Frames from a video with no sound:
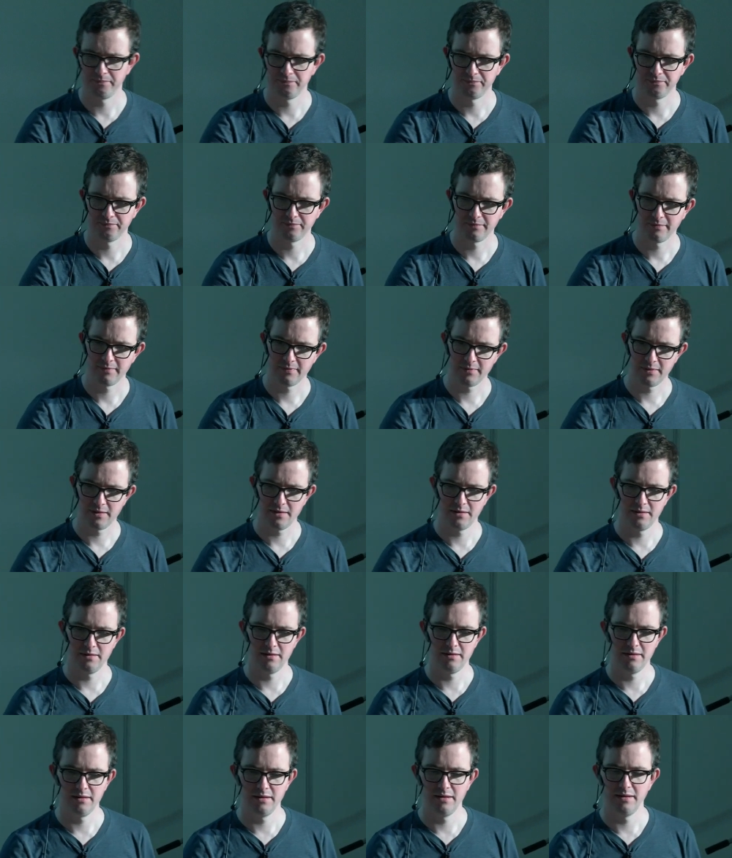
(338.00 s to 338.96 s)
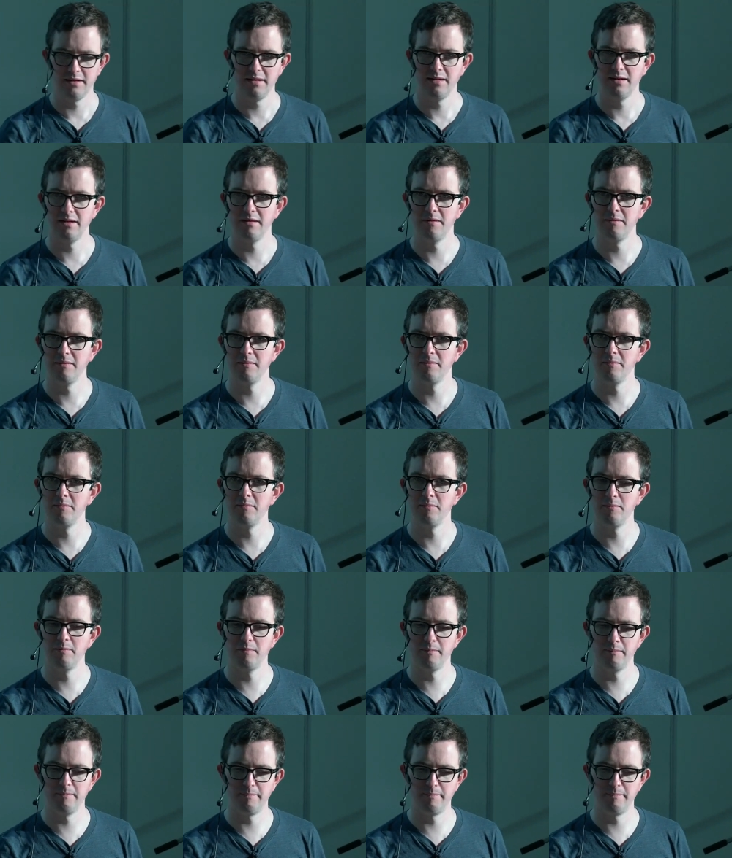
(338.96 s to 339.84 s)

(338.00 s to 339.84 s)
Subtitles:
No one is speaking in this clip.